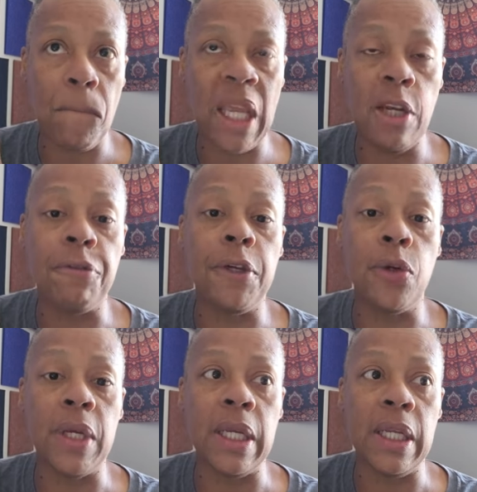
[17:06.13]

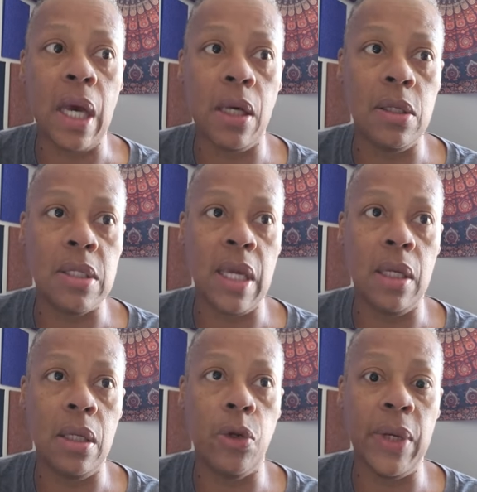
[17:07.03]
interfering and not
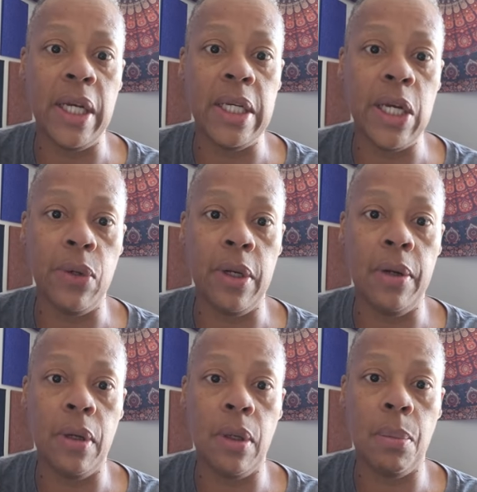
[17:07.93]
understanding hereditary
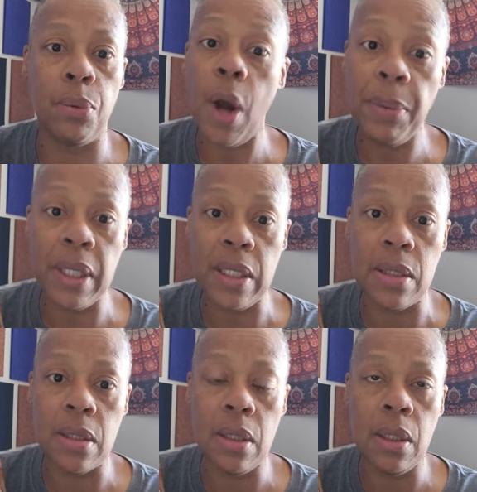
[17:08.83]

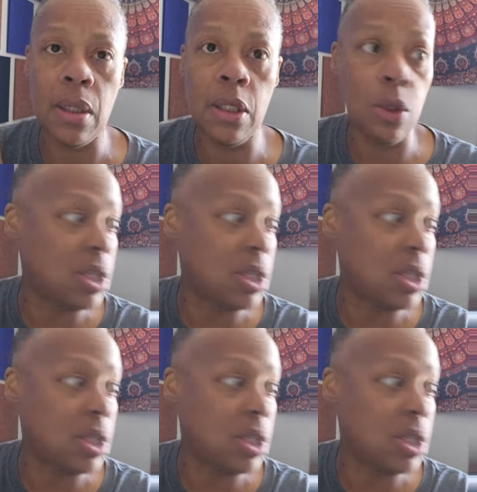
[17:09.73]
properties, you know,